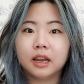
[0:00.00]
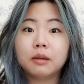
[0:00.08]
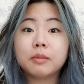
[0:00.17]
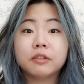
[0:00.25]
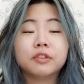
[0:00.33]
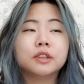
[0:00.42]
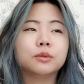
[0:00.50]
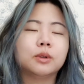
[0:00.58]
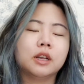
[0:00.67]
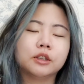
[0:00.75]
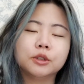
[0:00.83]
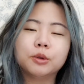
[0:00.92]
My friends will
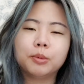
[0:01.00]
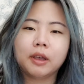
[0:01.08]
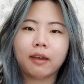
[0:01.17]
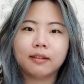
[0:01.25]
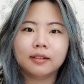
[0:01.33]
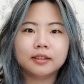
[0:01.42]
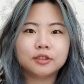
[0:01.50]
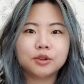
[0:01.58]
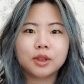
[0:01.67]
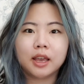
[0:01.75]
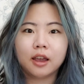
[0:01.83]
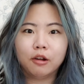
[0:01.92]
actually be headed to
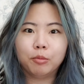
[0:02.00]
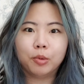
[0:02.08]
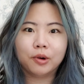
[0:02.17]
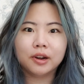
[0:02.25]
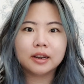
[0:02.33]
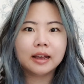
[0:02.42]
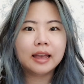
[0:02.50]
the airport.